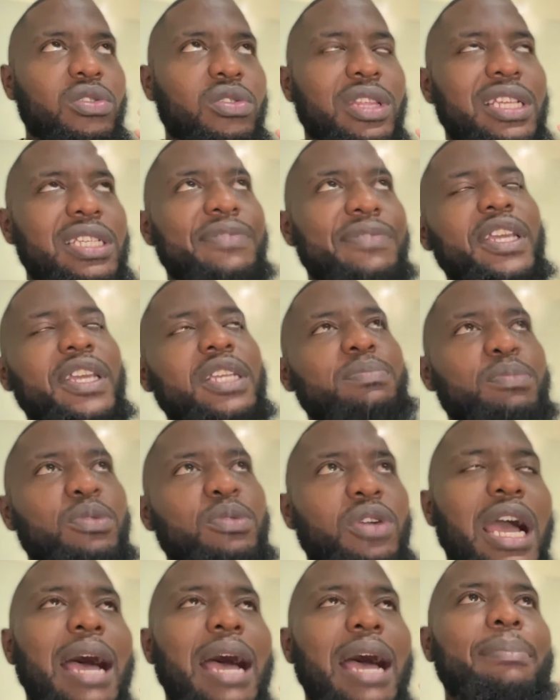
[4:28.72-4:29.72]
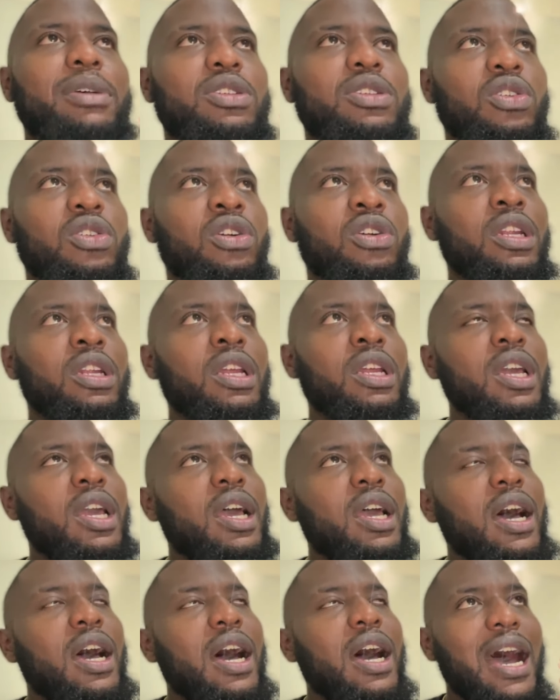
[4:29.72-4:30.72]
So that's Facebook, Amazon,
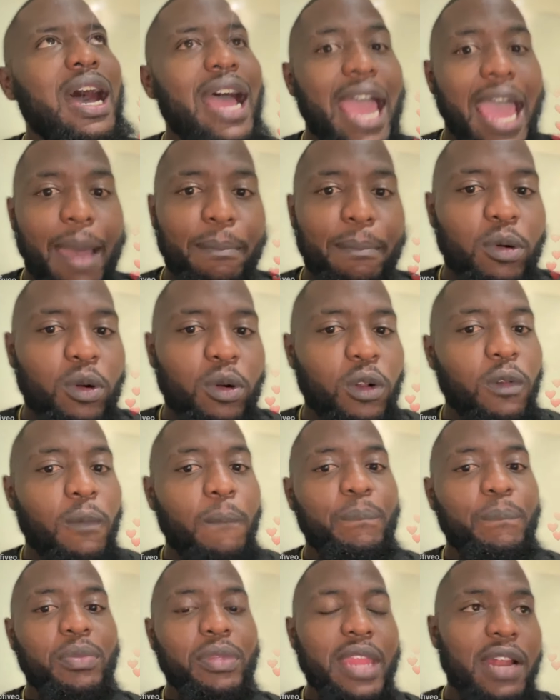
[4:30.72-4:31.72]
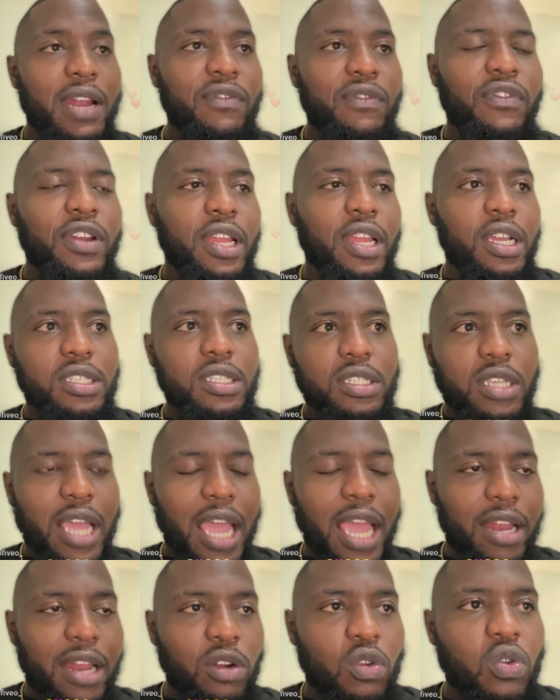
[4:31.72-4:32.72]
Apple,
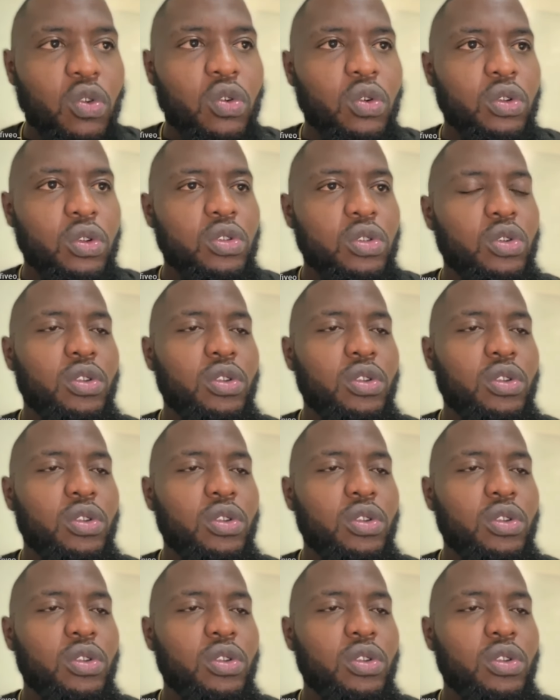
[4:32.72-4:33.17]
Netflix, and Google.